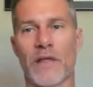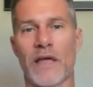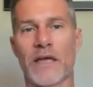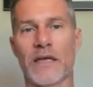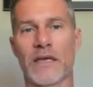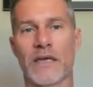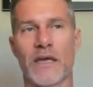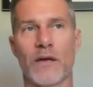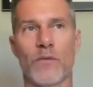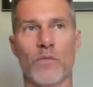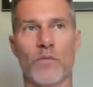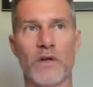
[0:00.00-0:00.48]

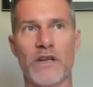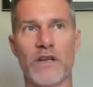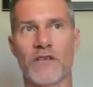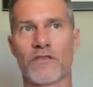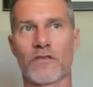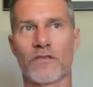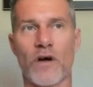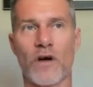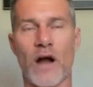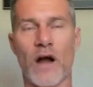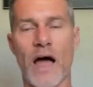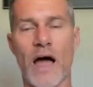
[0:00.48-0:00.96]
Like, can we
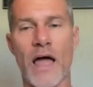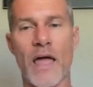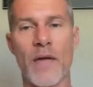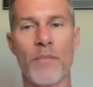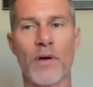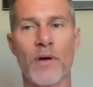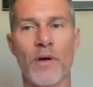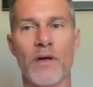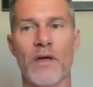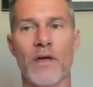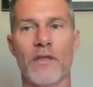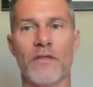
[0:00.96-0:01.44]

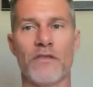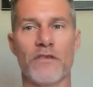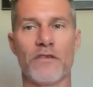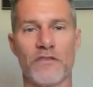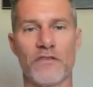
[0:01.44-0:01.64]
describe the